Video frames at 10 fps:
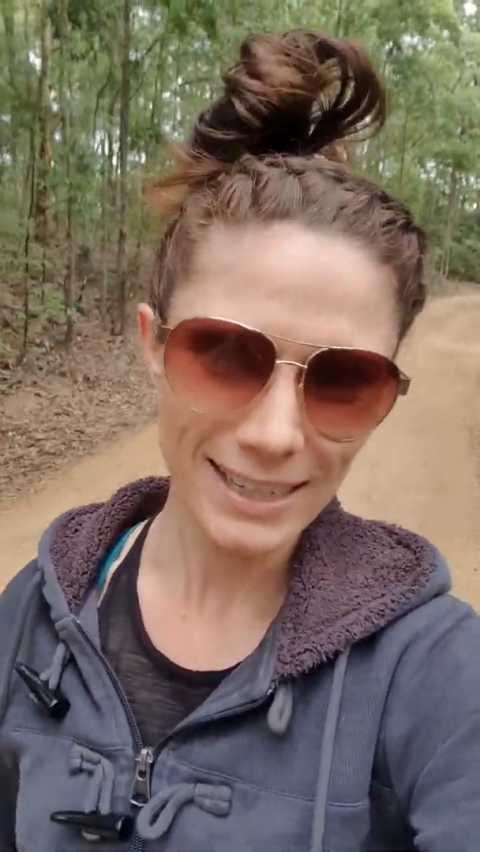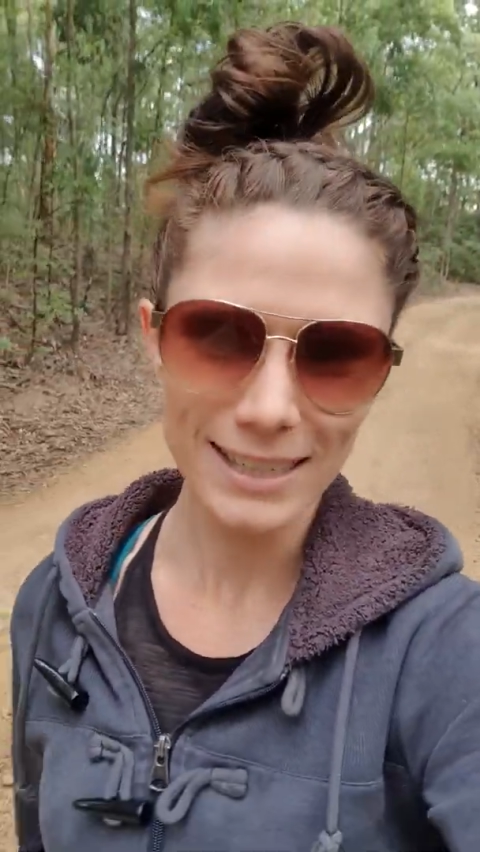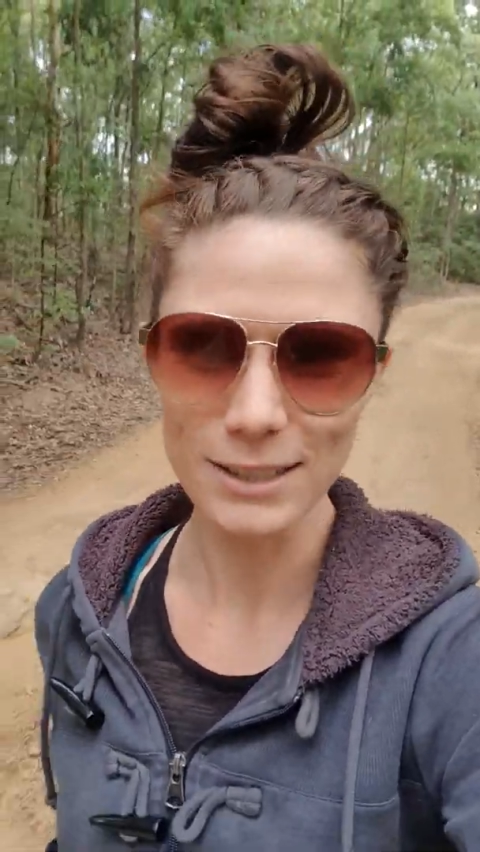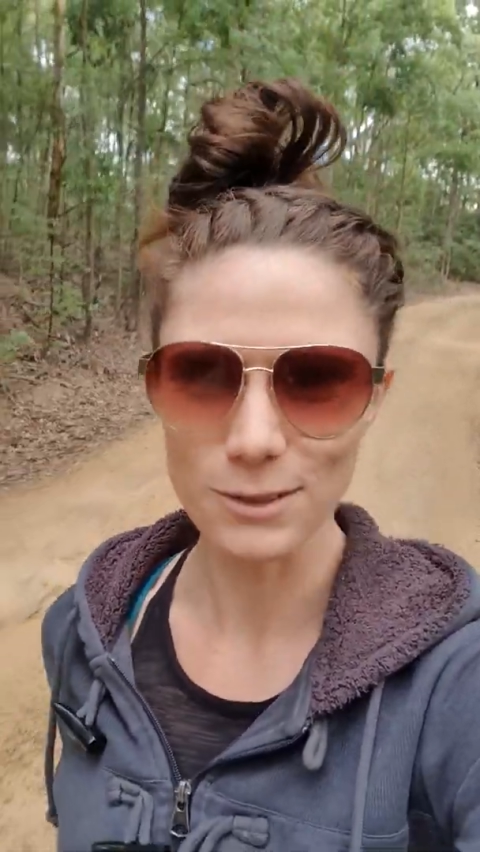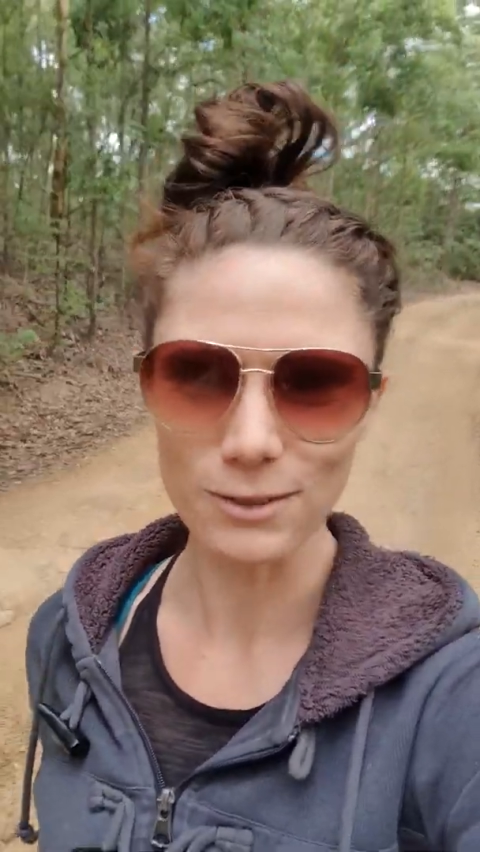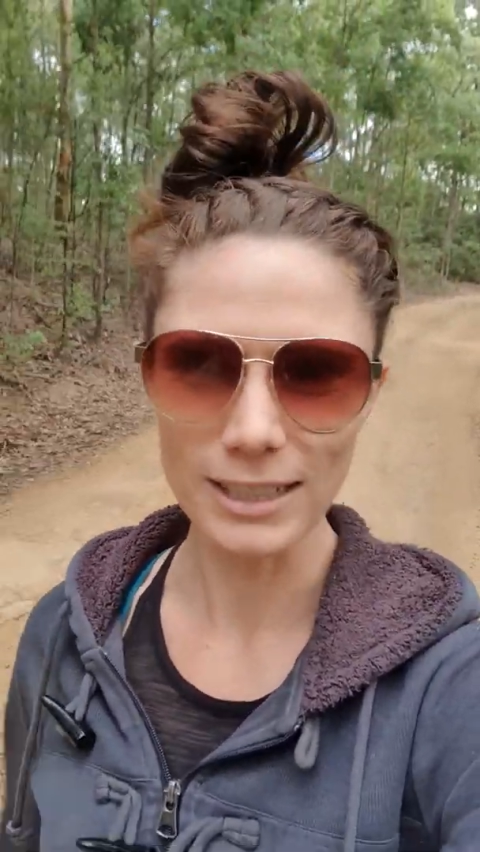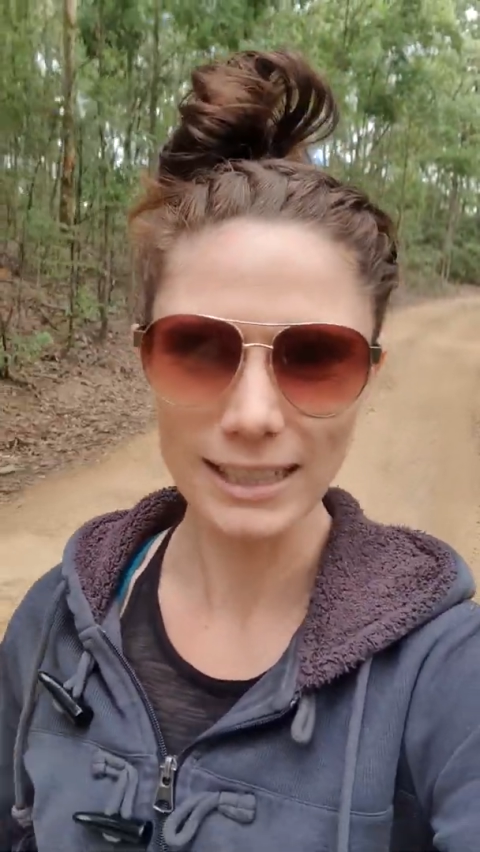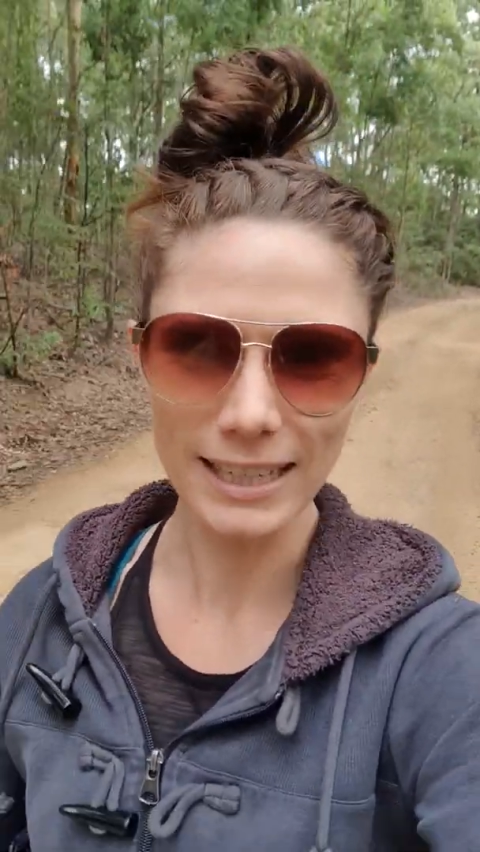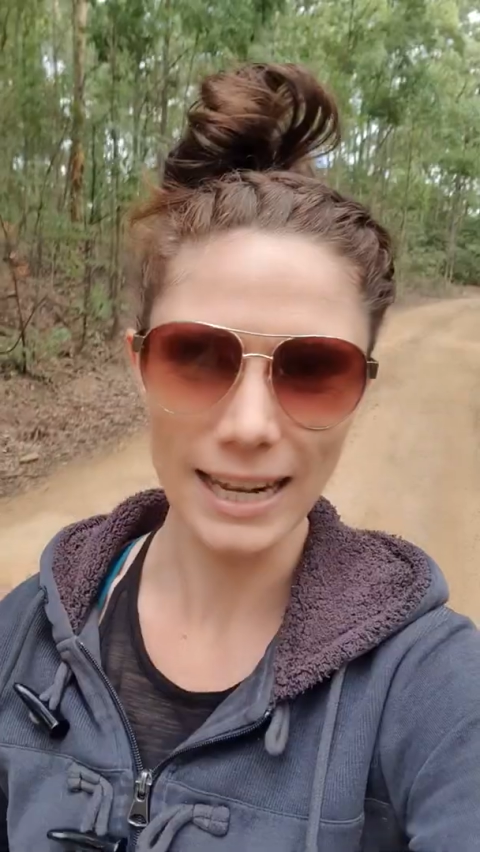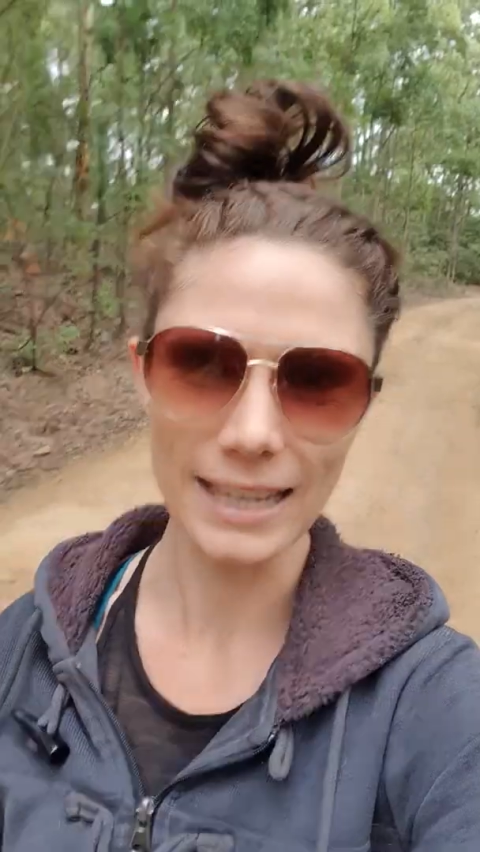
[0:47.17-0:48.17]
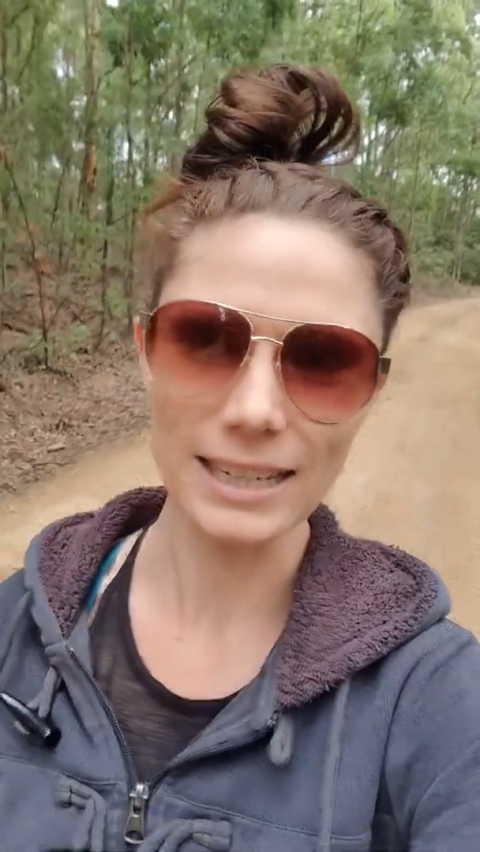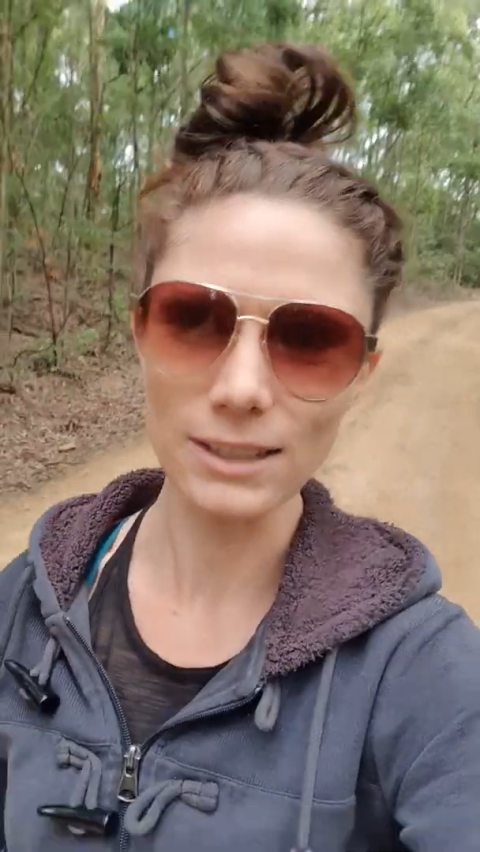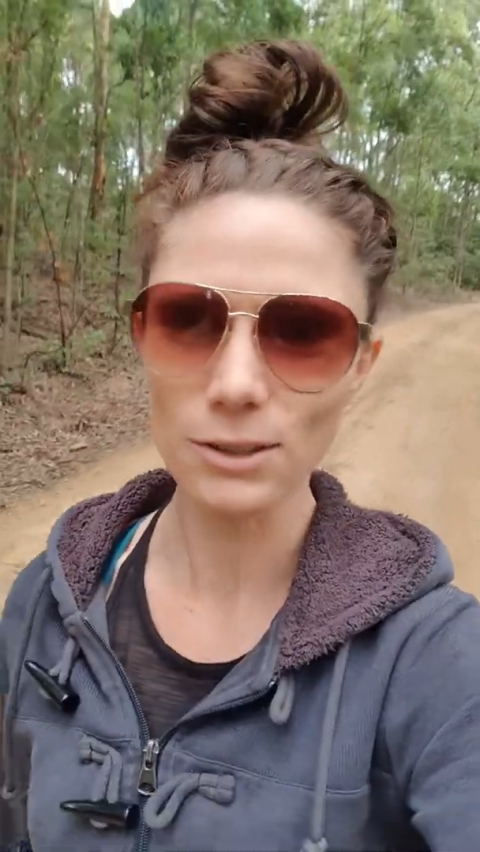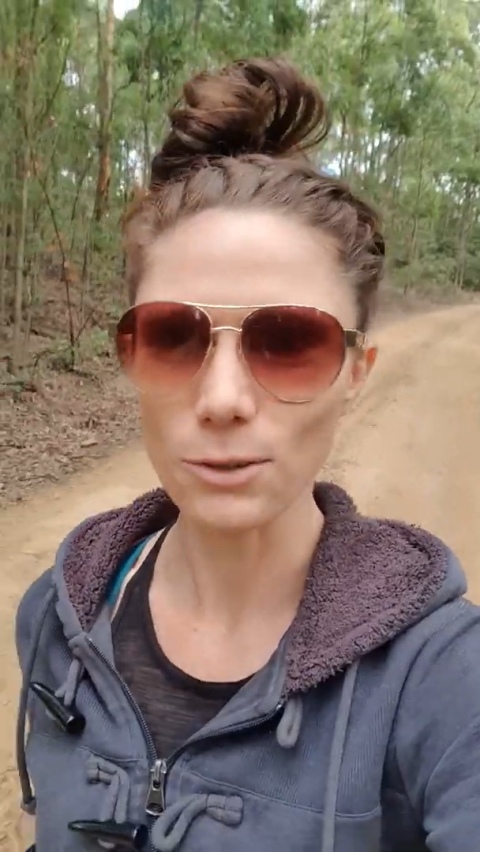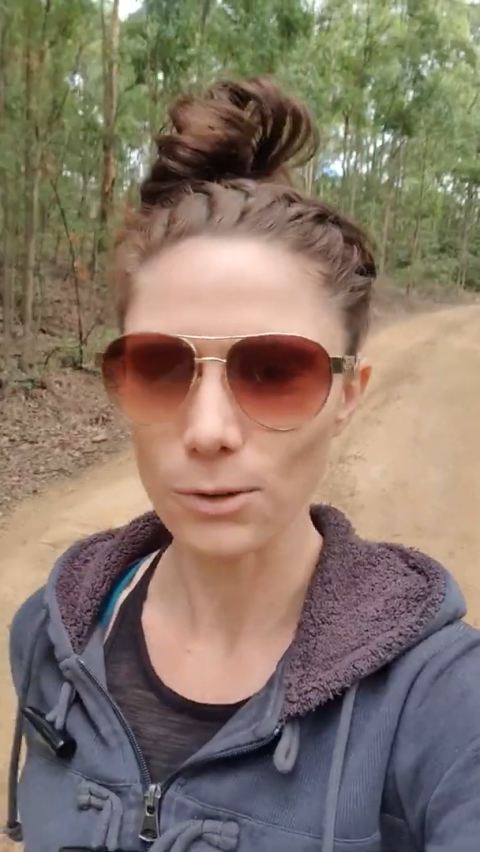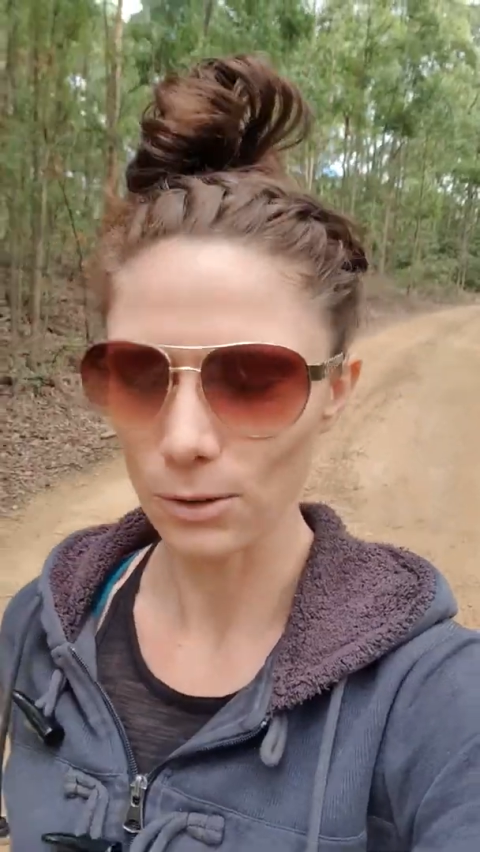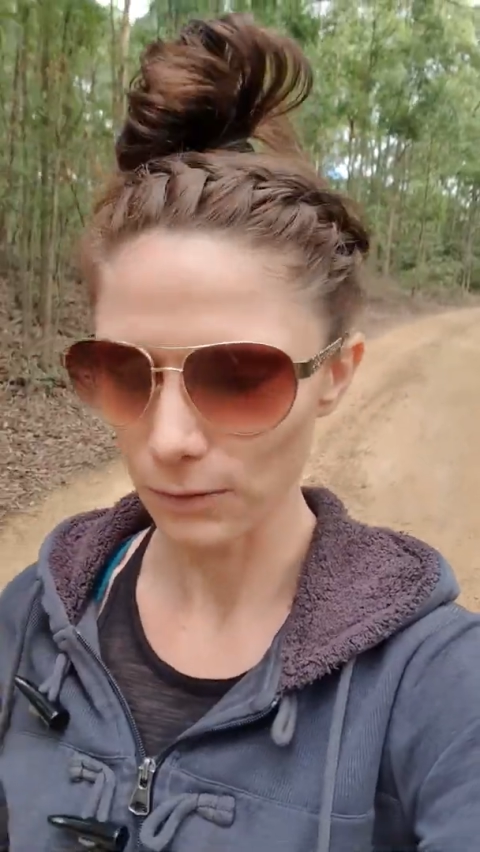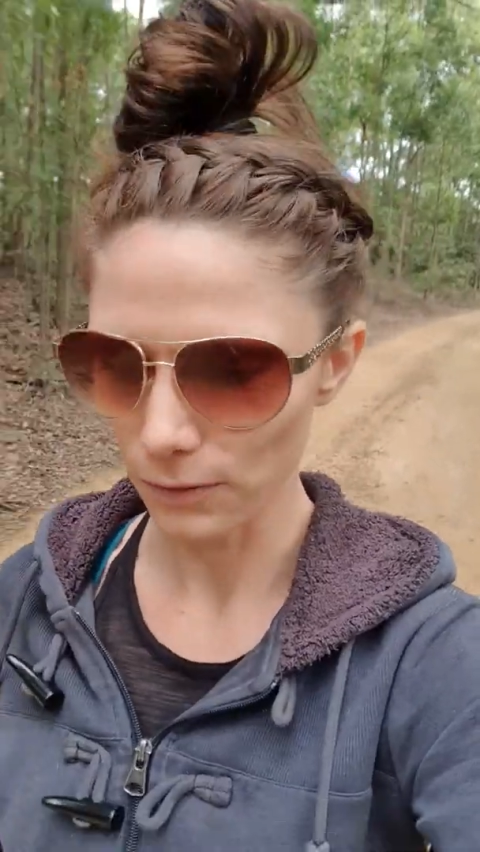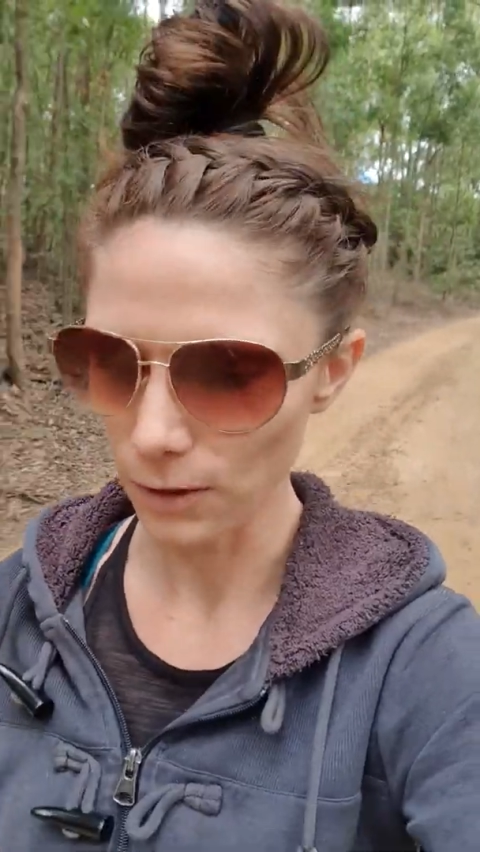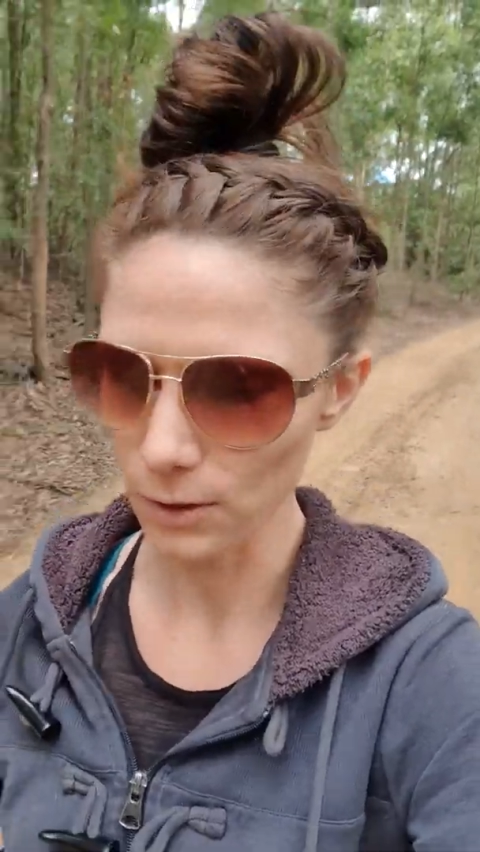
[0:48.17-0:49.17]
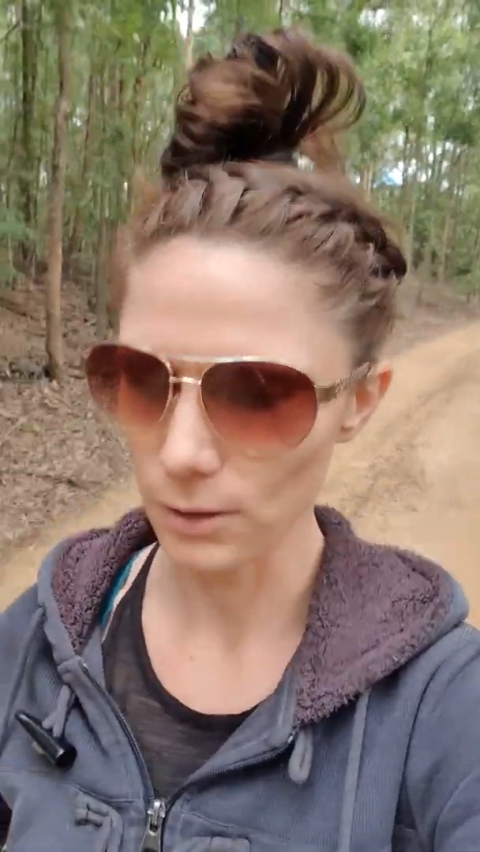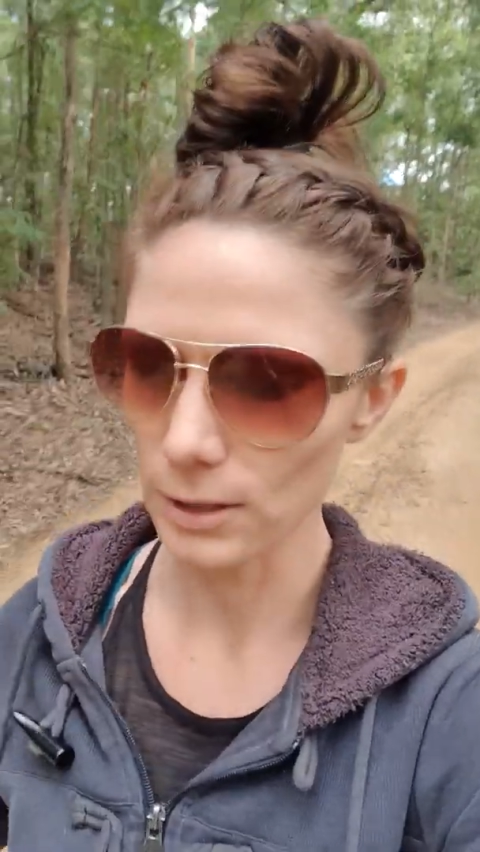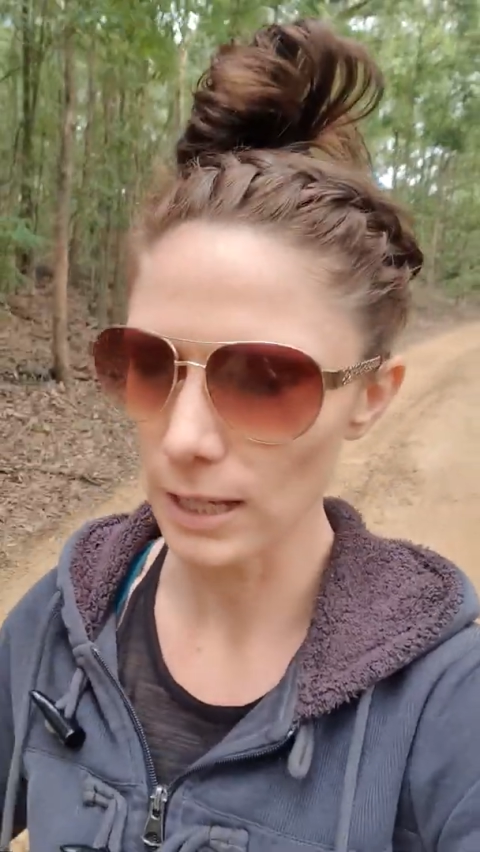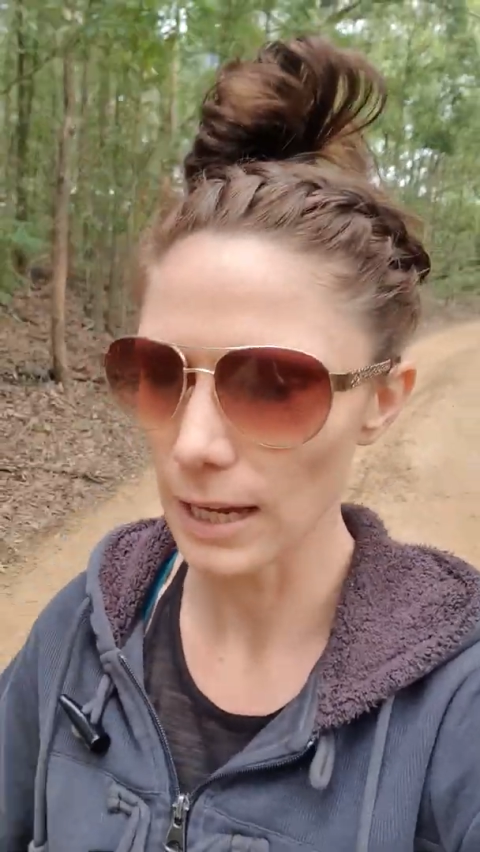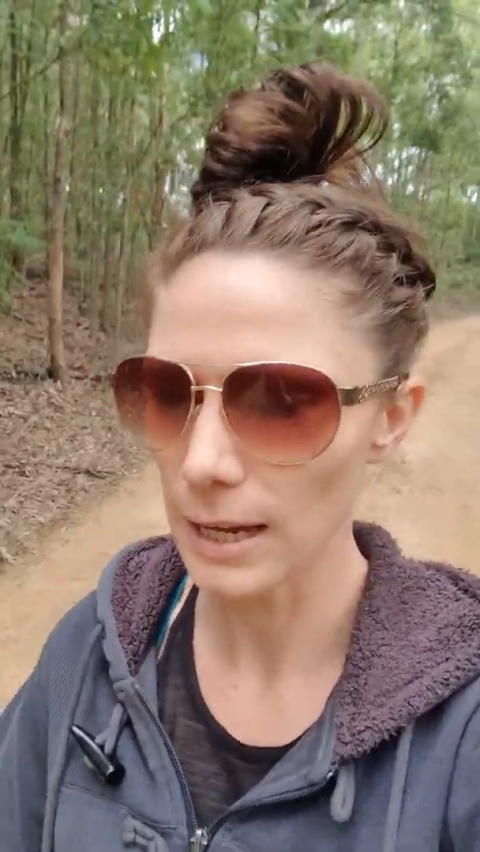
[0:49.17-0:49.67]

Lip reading: is really getting into all of those